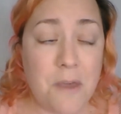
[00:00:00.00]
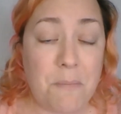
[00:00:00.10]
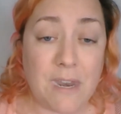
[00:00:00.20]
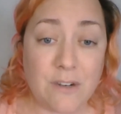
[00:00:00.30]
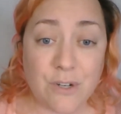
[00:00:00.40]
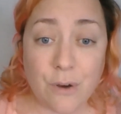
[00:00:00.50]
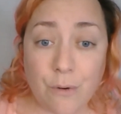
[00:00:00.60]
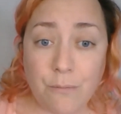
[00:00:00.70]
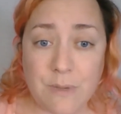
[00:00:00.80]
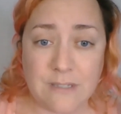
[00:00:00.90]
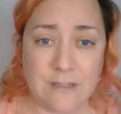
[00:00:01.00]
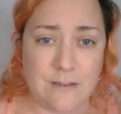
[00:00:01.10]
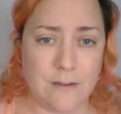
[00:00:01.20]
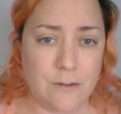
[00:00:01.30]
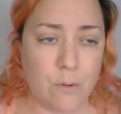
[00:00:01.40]
manage our own
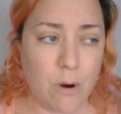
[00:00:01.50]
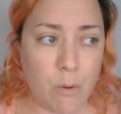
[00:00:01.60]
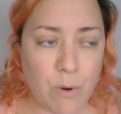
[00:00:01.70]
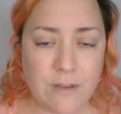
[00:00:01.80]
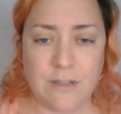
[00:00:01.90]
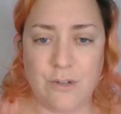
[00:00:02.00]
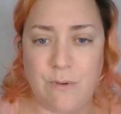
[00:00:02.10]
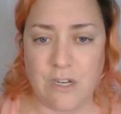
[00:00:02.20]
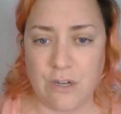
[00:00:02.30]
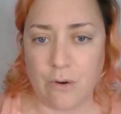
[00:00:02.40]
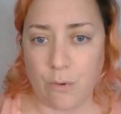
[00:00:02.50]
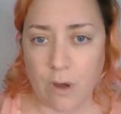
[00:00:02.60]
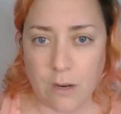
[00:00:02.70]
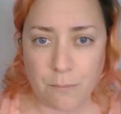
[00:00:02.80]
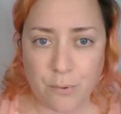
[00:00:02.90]
businesses or our work situation or
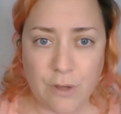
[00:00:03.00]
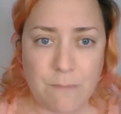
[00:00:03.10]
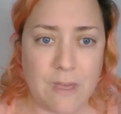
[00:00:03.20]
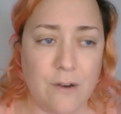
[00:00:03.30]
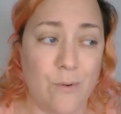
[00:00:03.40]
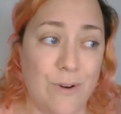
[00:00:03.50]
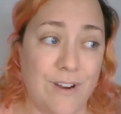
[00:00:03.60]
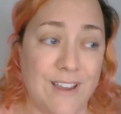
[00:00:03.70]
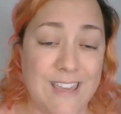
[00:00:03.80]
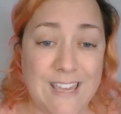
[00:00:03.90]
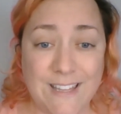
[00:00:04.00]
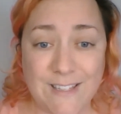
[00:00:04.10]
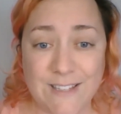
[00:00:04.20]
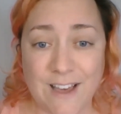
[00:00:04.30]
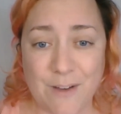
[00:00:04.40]
unemployment or
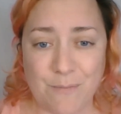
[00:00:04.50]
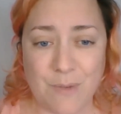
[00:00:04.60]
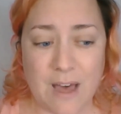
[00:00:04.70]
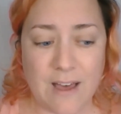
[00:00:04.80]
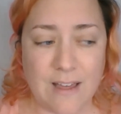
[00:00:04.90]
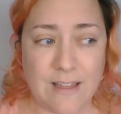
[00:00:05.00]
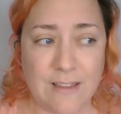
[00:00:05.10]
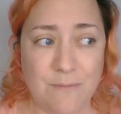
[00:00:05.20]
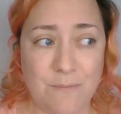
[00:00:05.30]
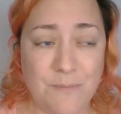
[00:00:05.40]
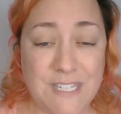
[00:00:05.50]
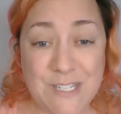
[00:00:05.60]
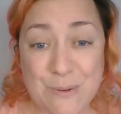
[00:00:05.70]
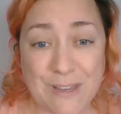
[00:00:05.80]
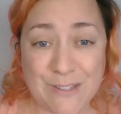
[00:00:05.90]
kids
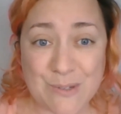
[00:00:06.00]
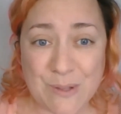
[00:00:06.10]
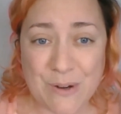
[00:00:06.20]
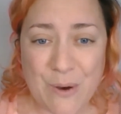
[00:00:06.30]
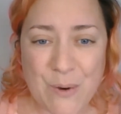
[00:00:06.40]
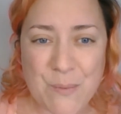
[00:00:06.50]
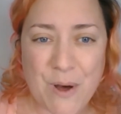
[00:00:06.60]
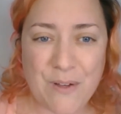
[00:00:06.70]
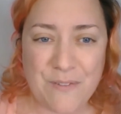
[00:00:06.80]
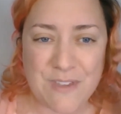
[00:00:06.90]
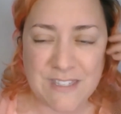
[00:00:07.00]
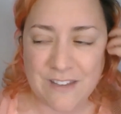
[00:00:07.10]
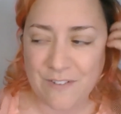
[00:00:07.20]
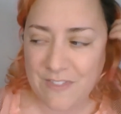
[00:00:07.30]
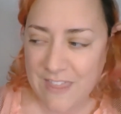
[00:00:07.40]
doing school at home, all of these
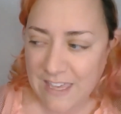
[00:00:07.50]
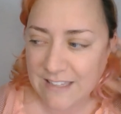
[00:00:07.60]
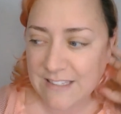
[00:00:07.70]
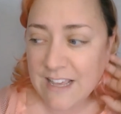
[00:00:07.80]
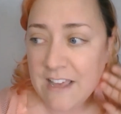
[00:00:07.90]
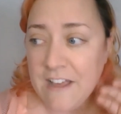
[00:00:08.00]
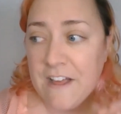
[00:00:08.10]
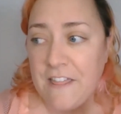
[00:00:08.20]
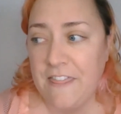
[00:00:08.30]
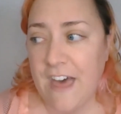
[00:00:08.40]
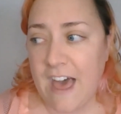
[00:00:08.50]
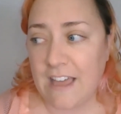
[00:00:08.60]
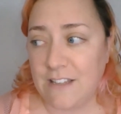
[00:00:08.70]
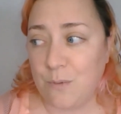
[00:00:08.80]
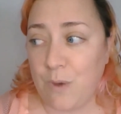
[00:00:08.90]
different things
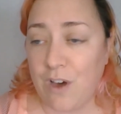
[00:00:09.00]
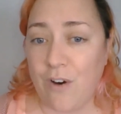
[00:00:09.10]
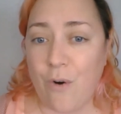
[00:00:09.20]
that we